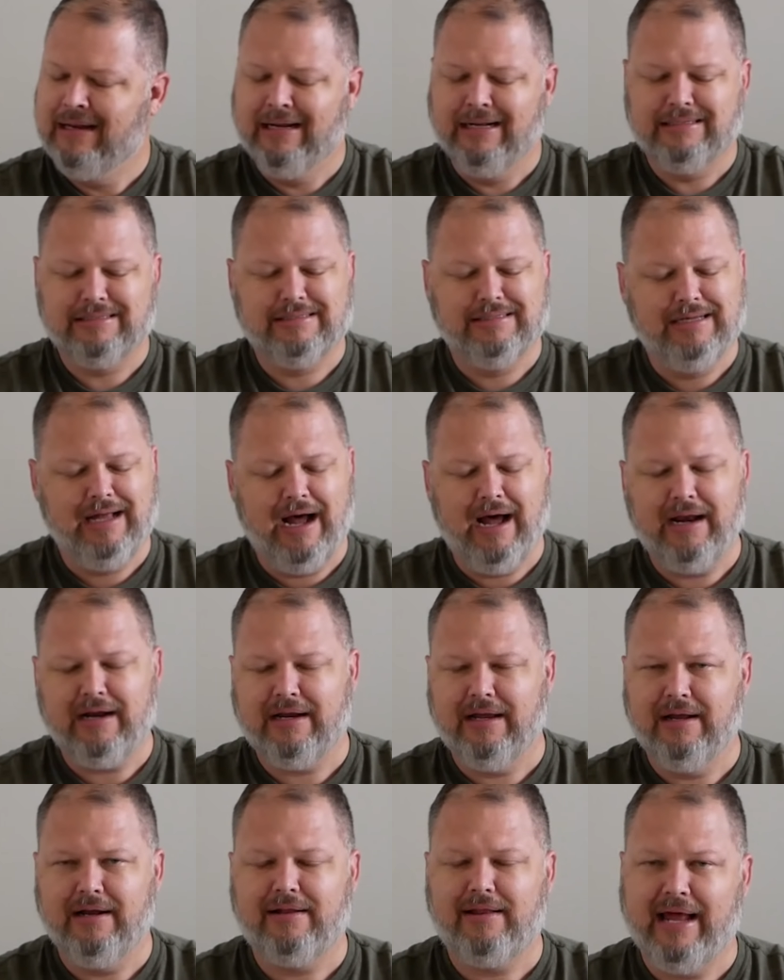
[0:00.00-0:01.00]
it's
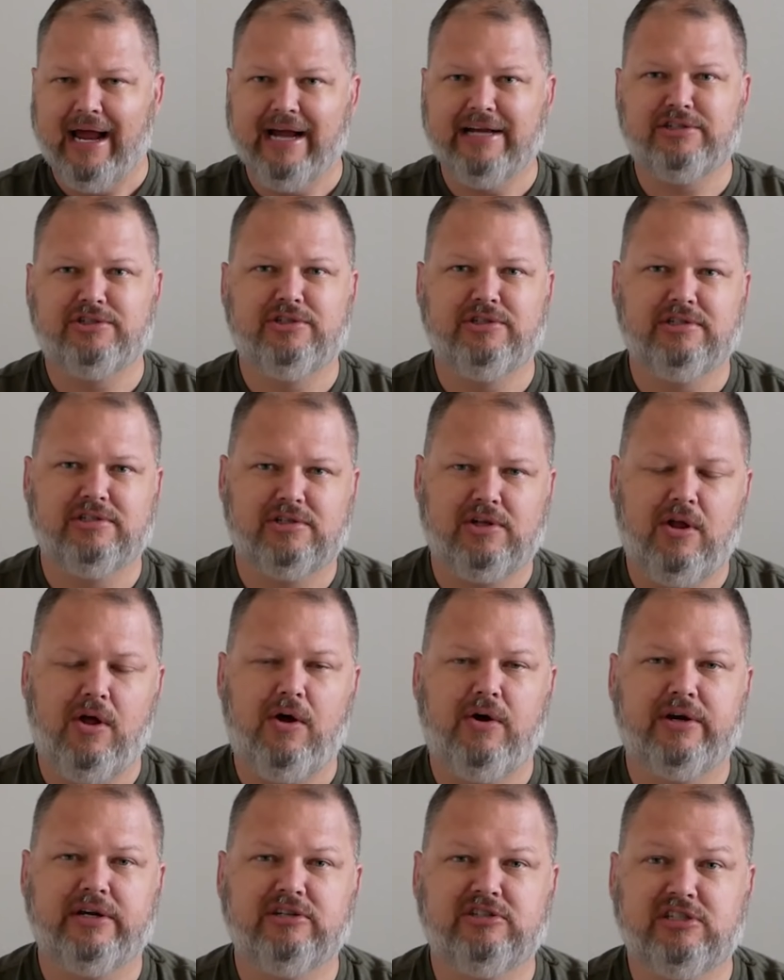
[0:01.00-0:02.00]
not going to last you as
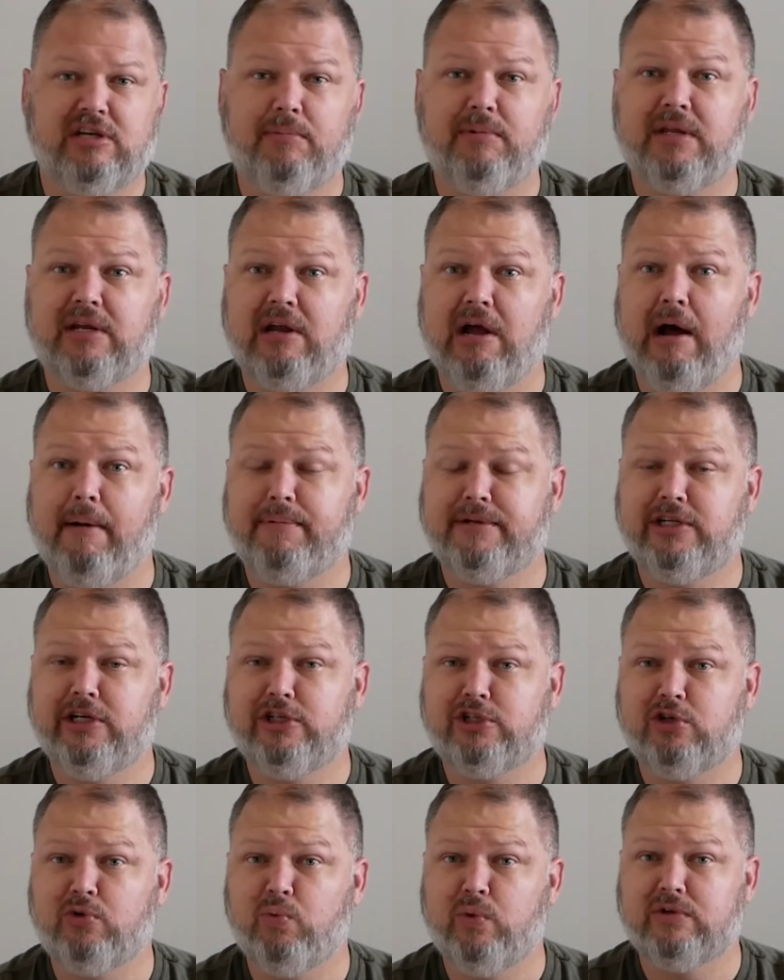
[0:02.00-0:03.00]
long as some of the
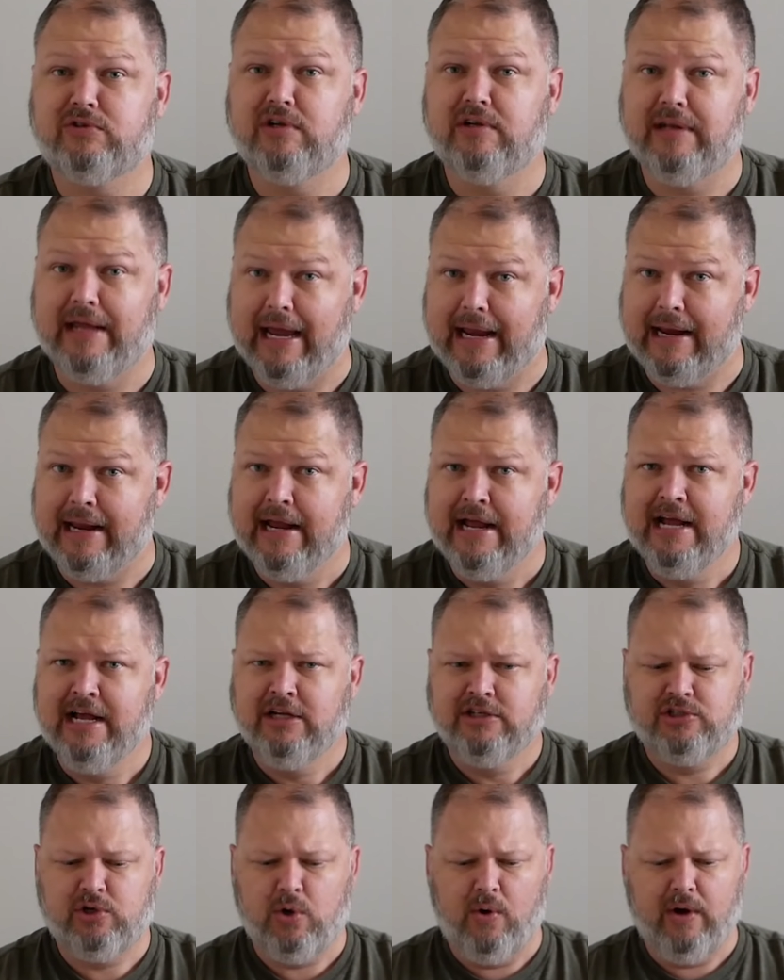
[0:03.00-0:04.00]
competition will today.
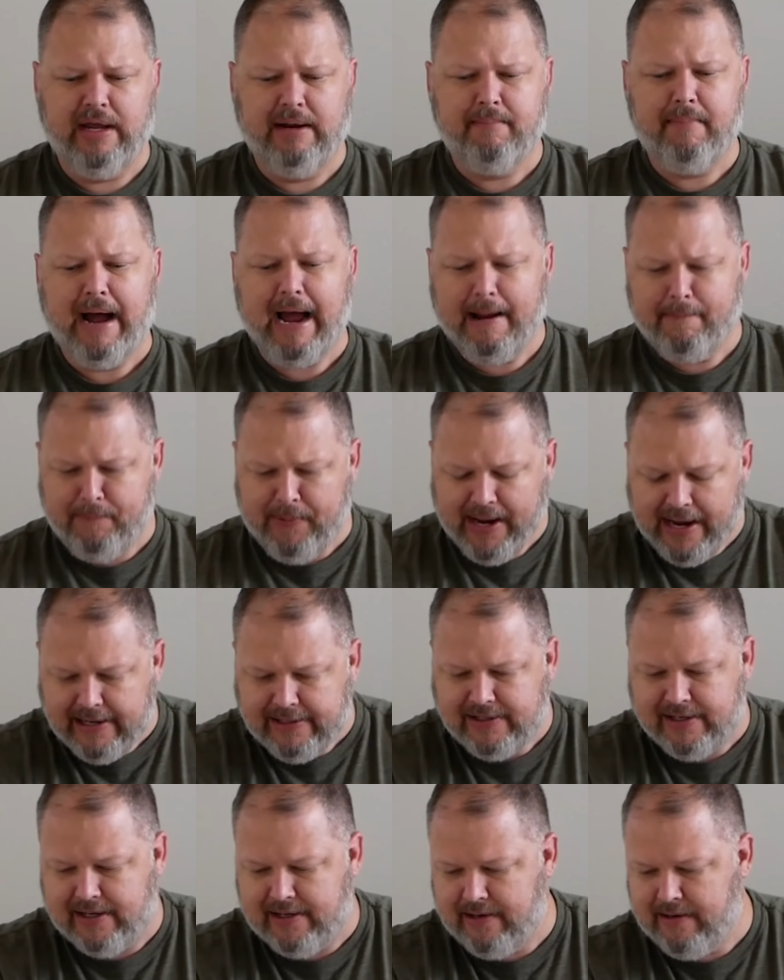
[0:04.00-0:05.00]
So in my
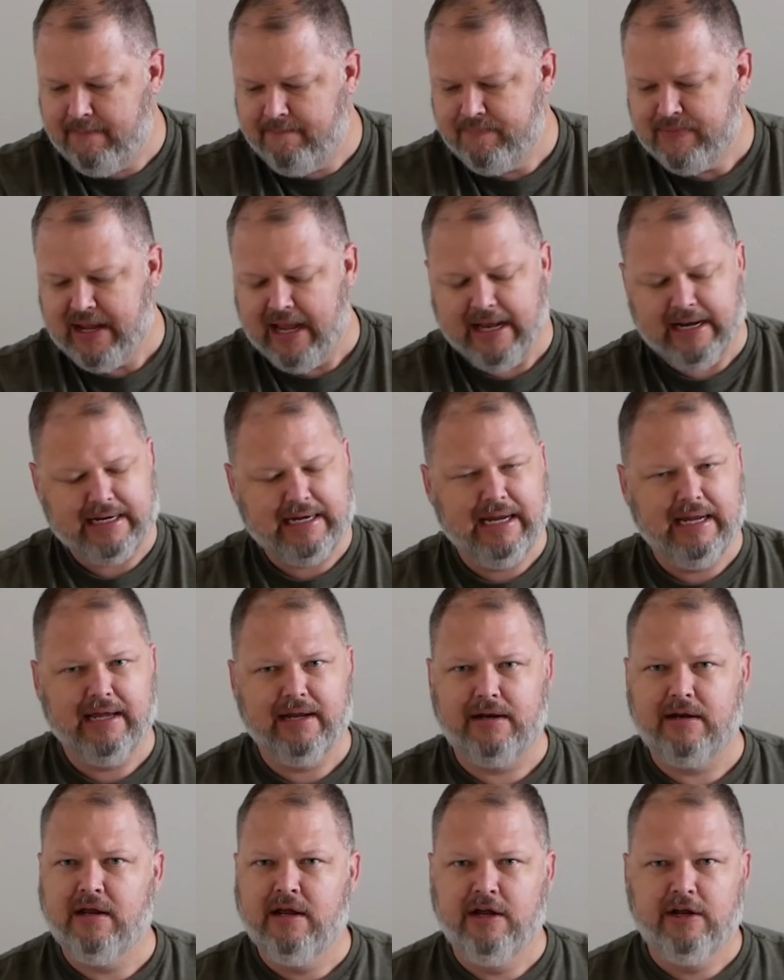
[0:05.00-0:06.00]
opinion, and
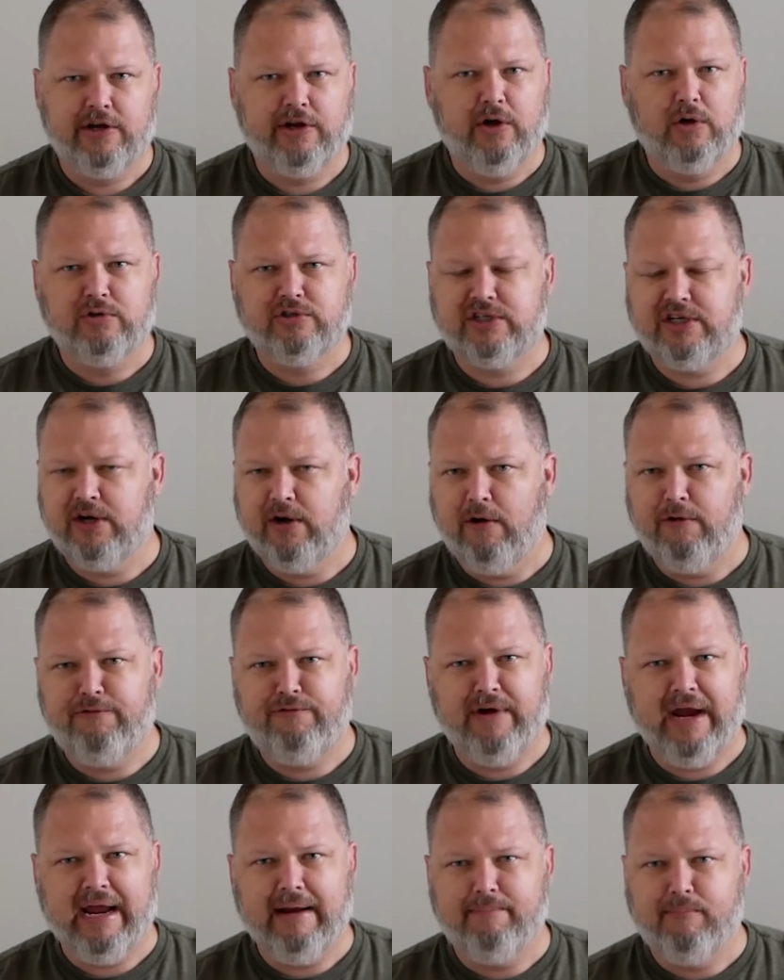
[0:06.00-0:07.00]
again, Goal Zero
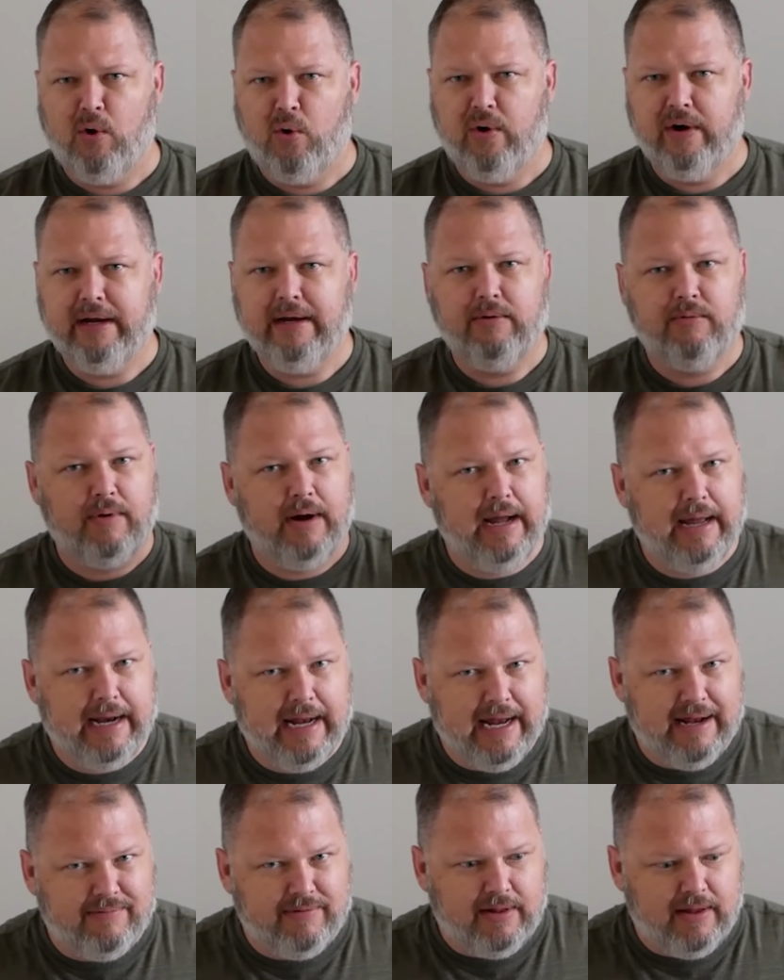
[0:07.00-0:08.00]
fanboy, right? I
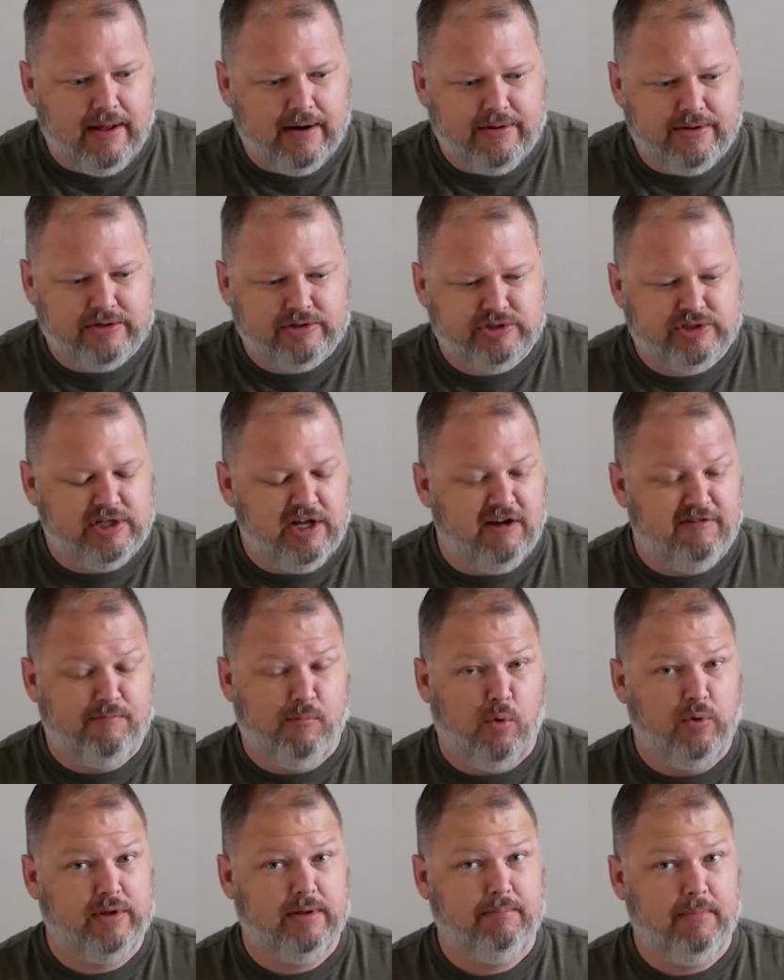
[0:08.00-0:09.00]
have a lot of their stuff,
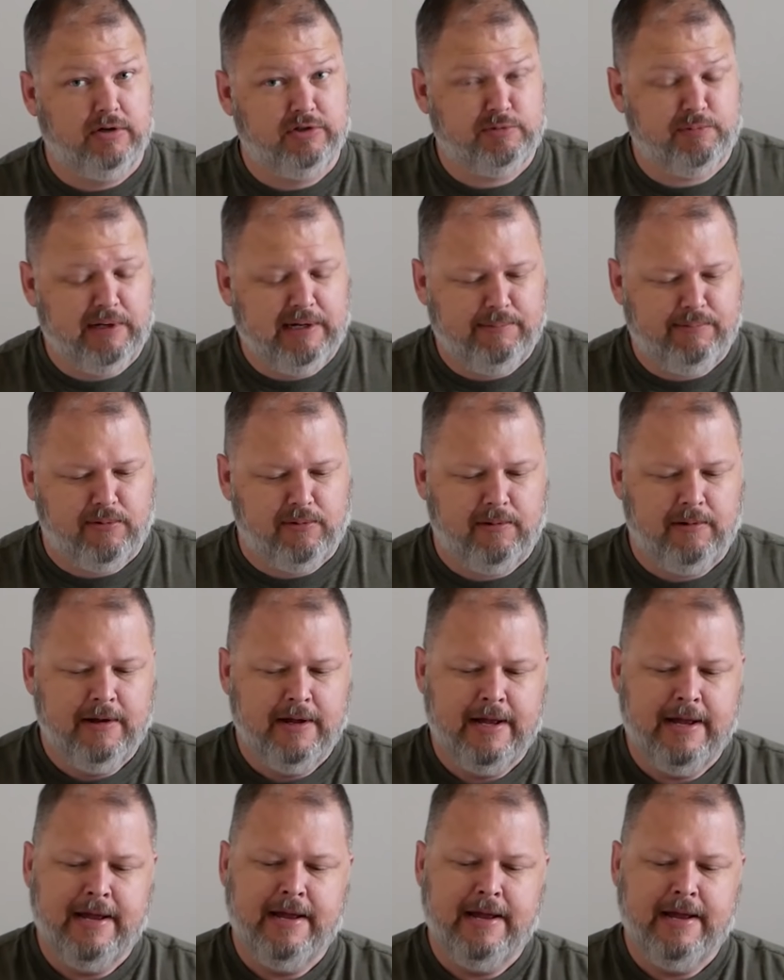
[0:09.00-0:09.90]
more than most people.